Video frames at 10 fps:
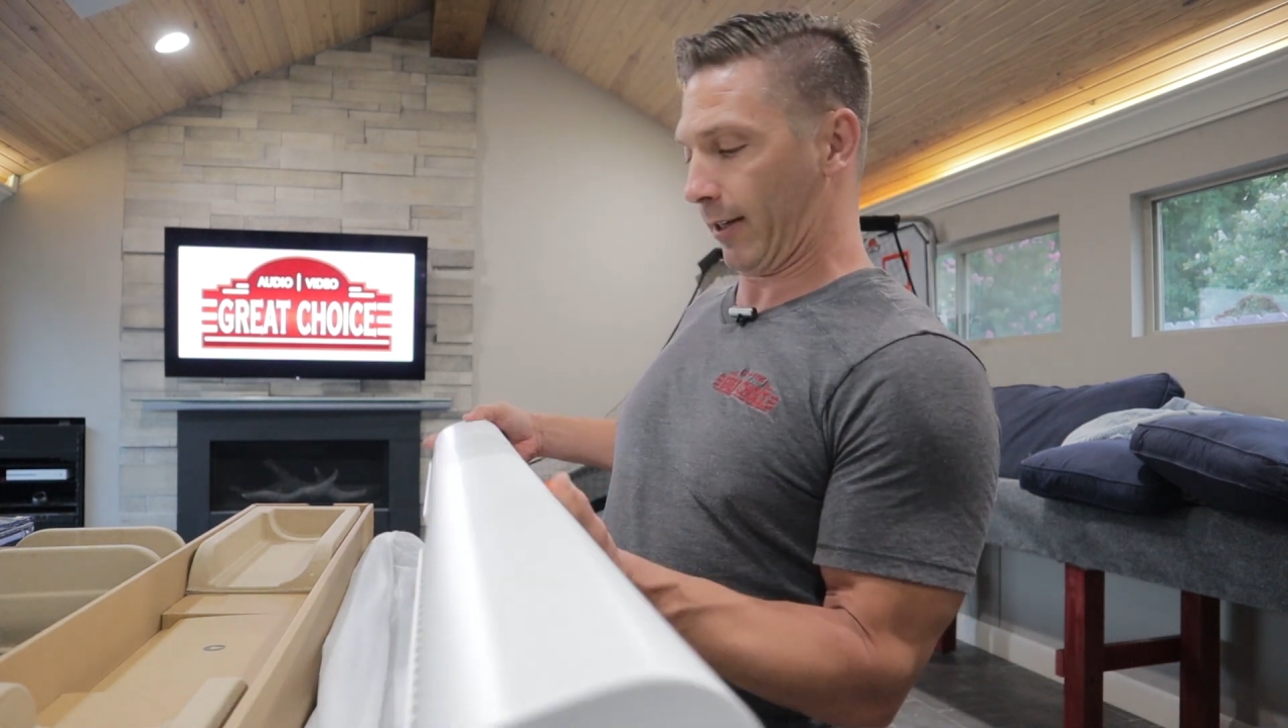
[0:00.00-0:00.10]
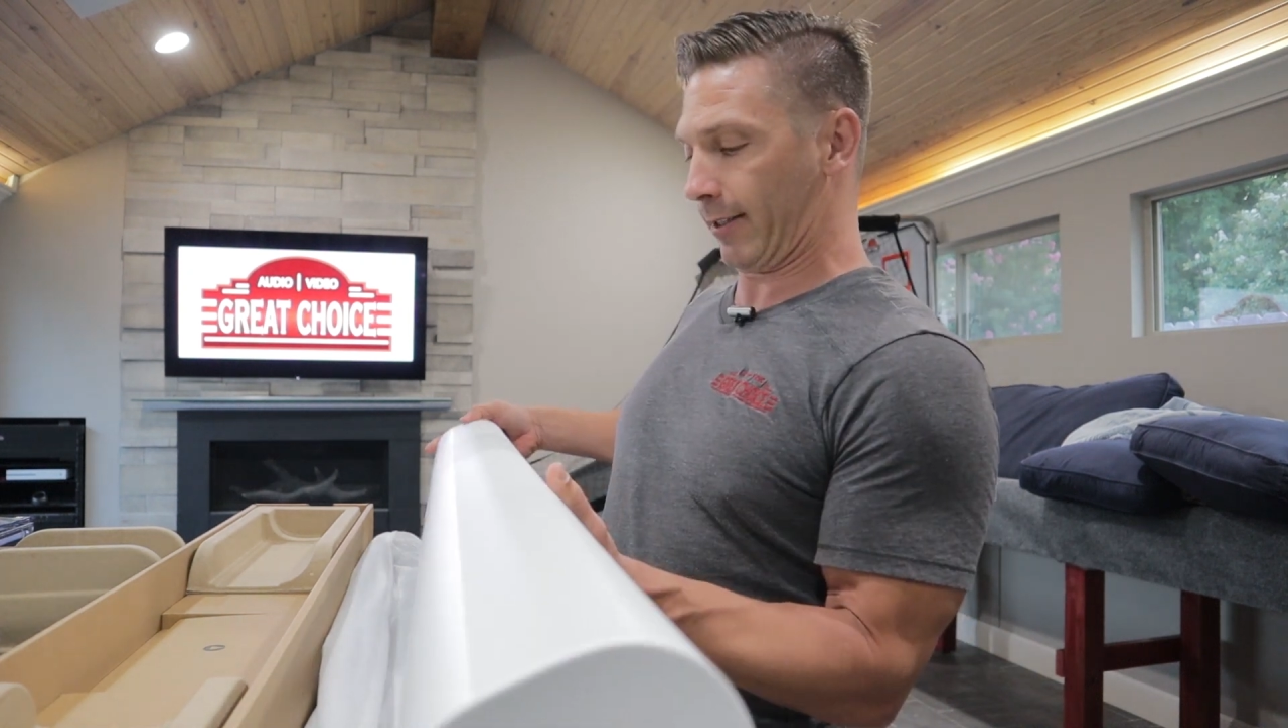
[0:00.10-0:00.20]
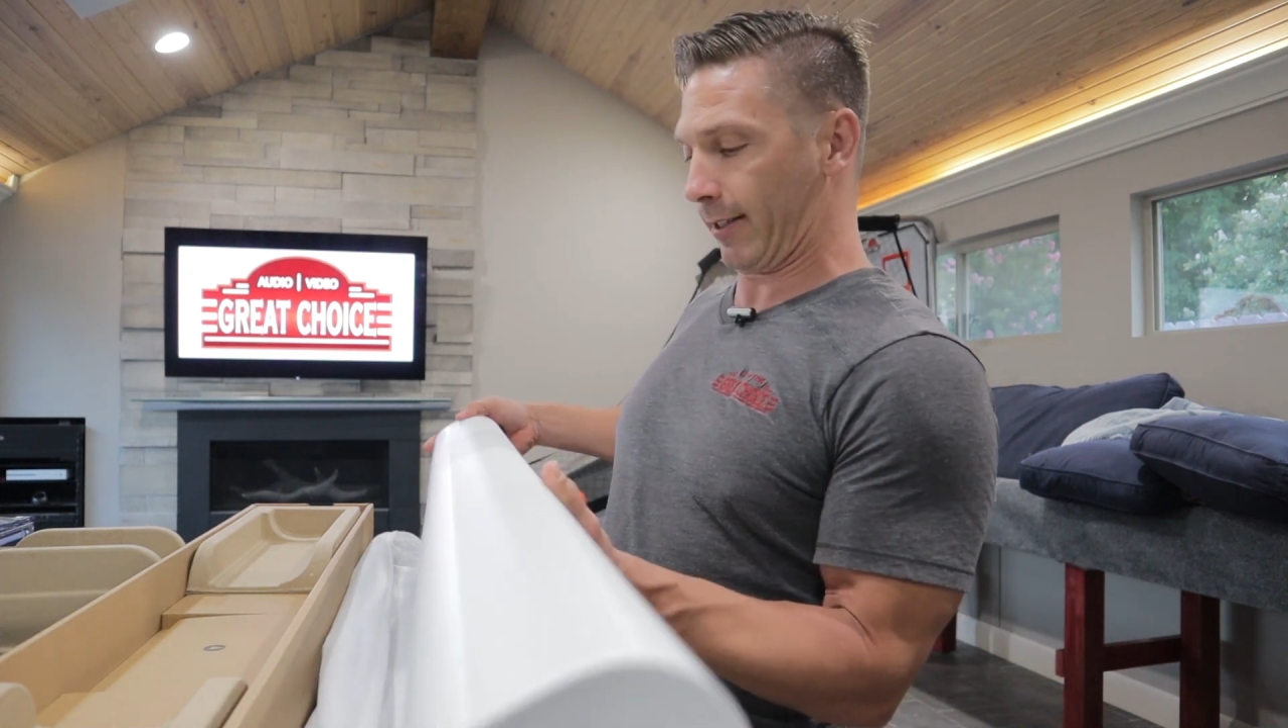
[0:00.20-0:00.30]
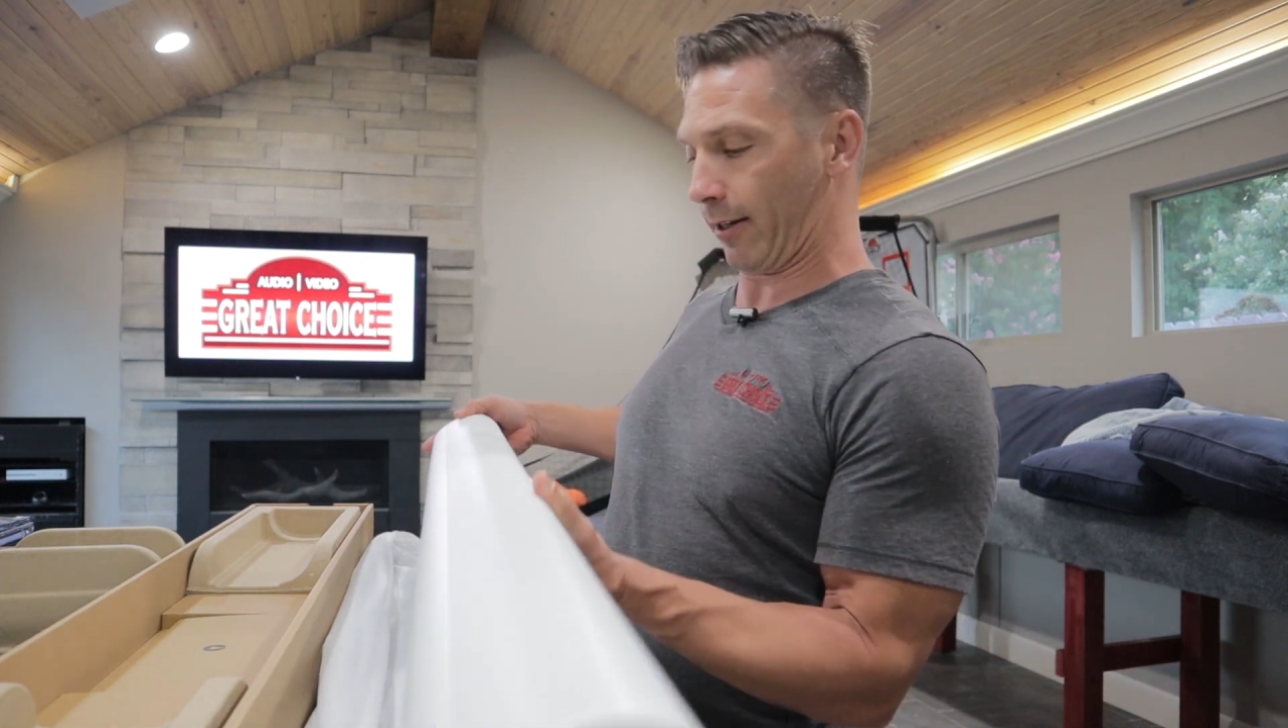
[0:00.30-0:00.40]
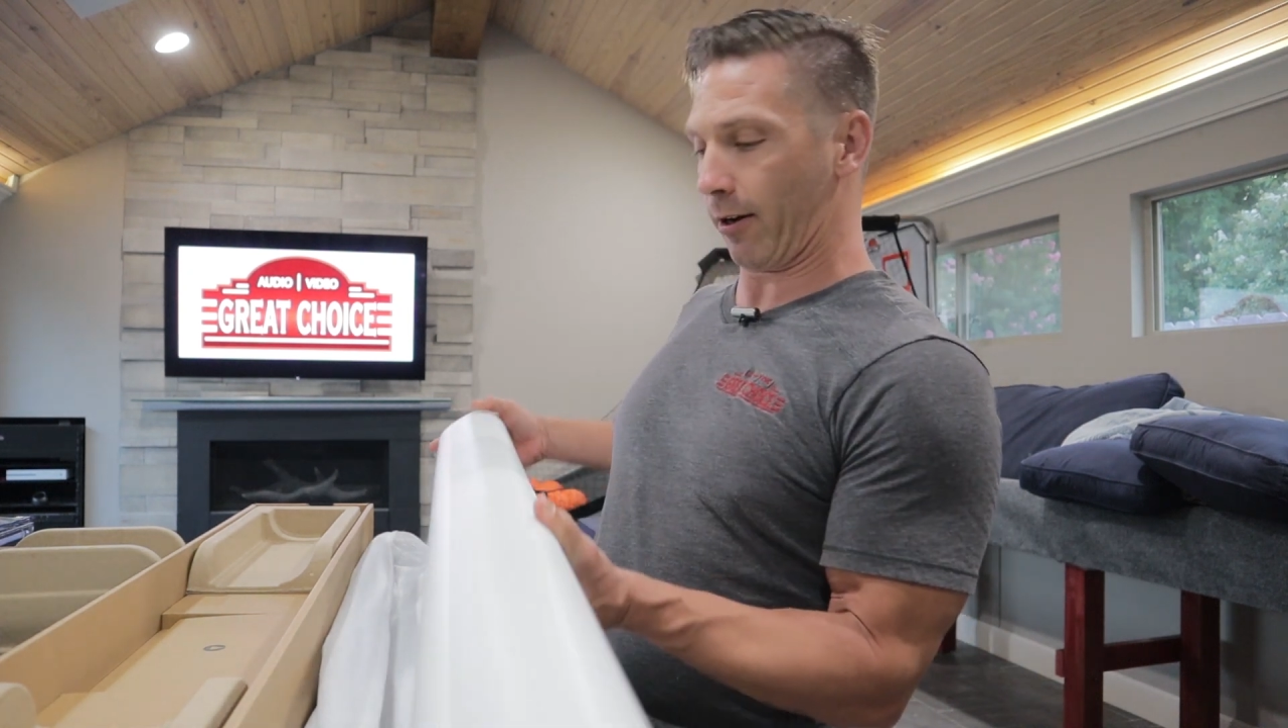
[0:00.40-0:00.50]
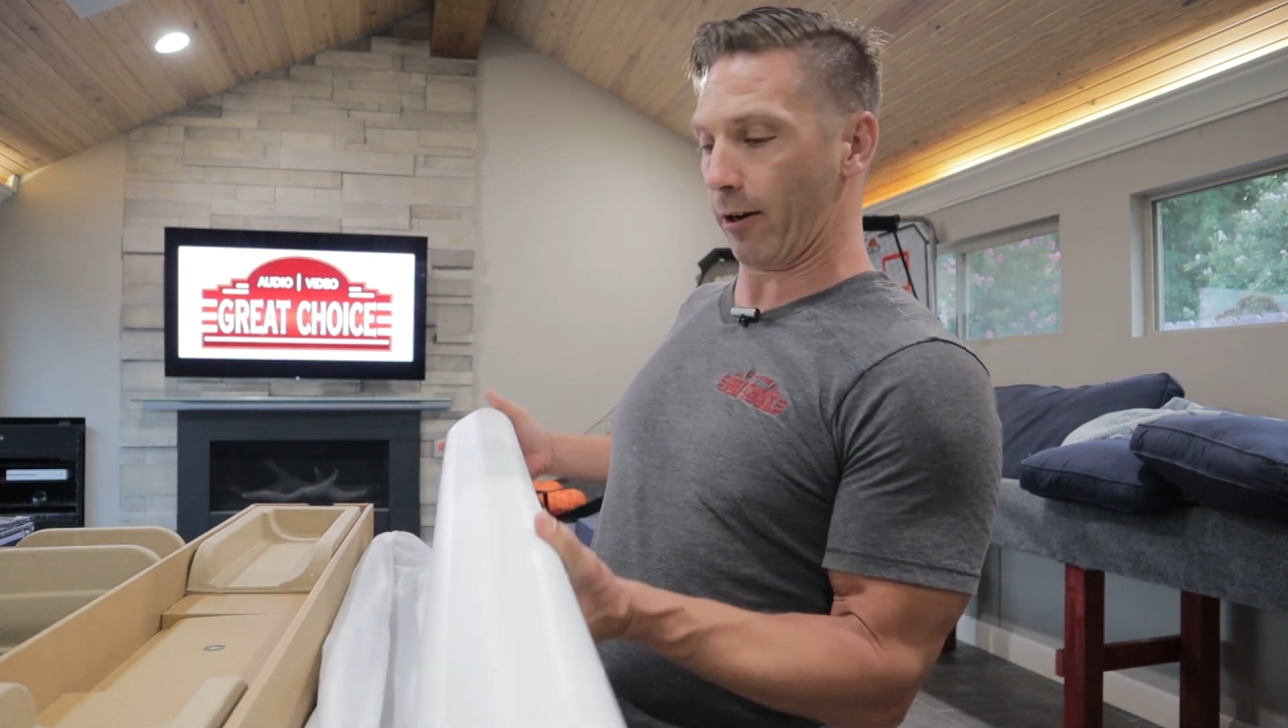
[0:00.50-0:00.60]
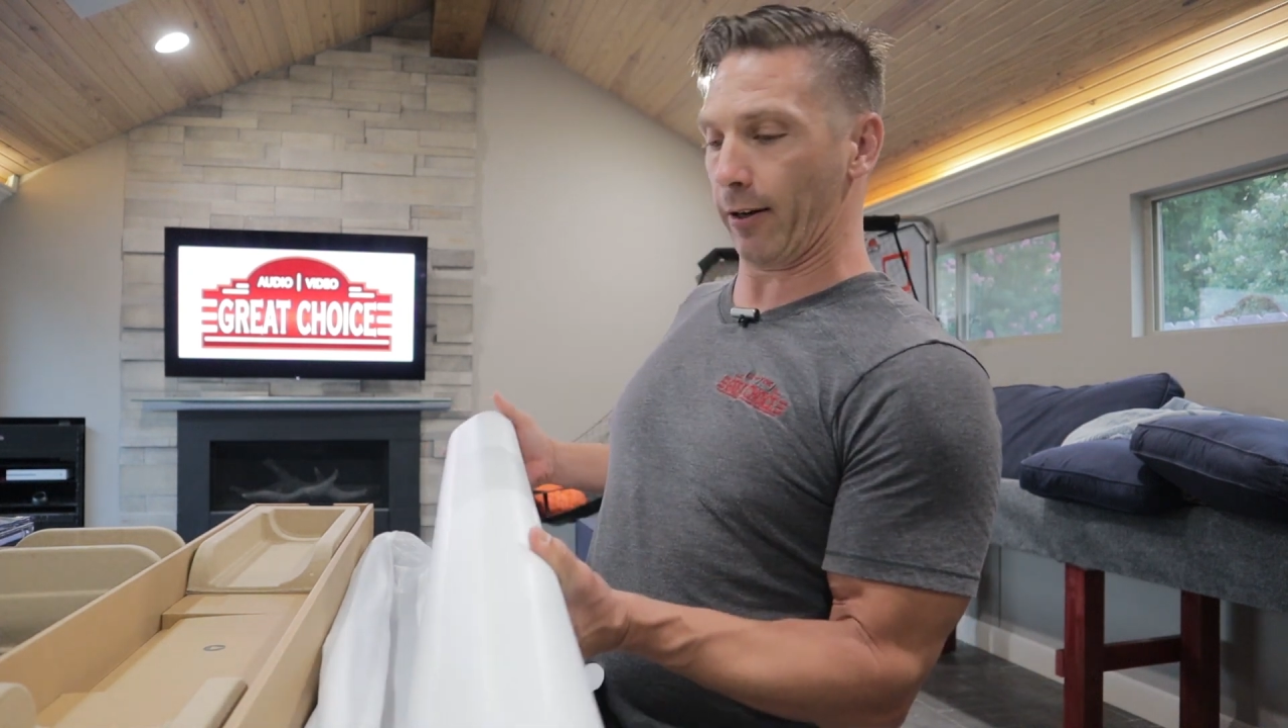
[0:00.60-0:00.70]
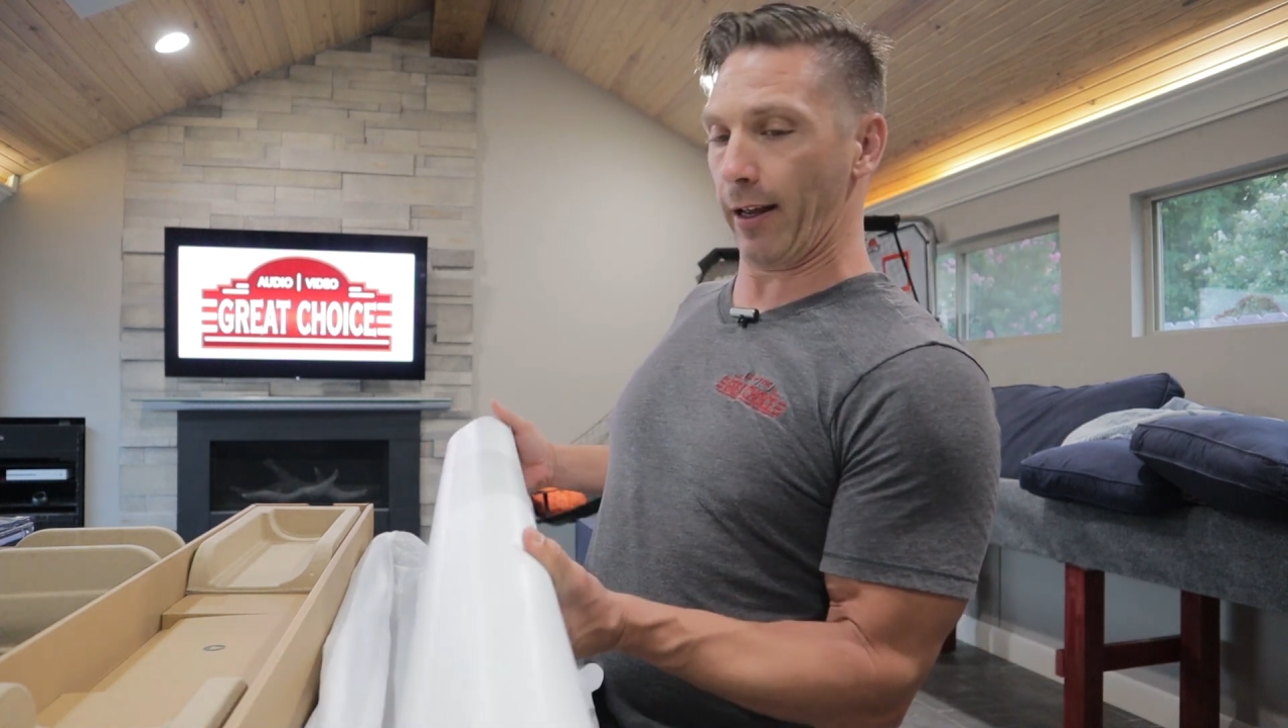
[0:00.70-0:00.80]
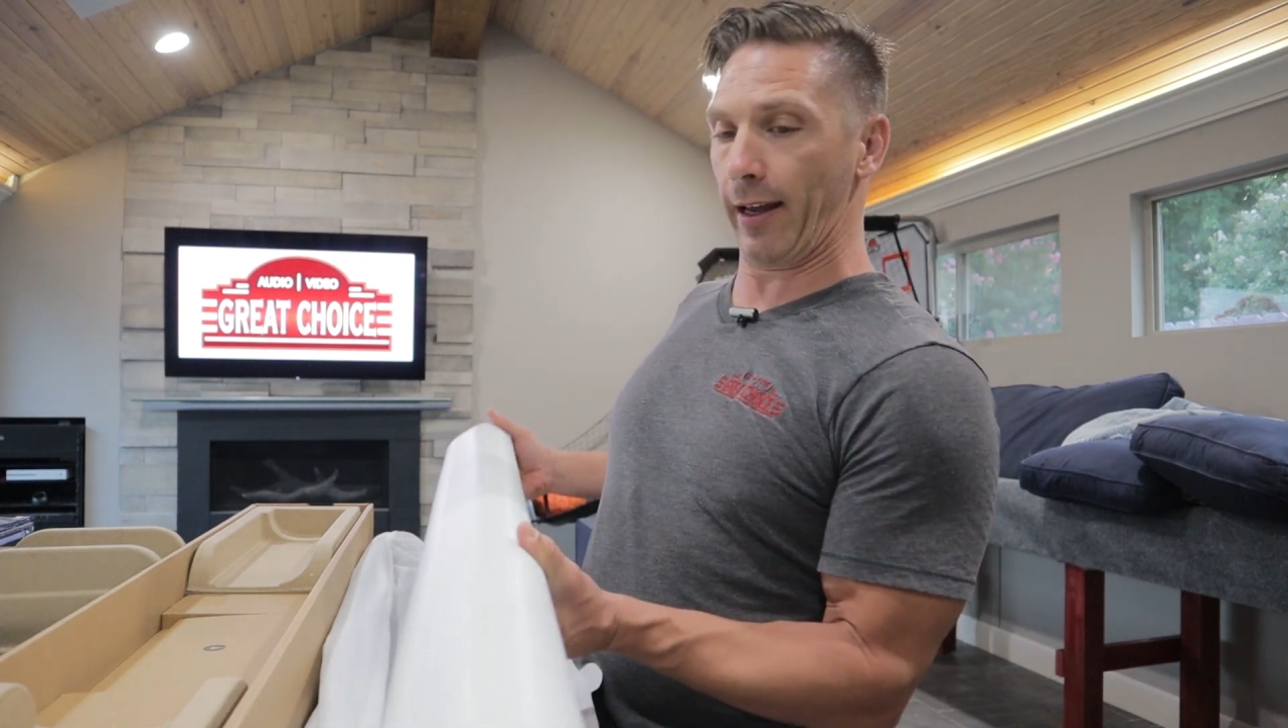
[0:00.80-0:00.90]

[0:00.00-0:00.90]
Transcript: sit on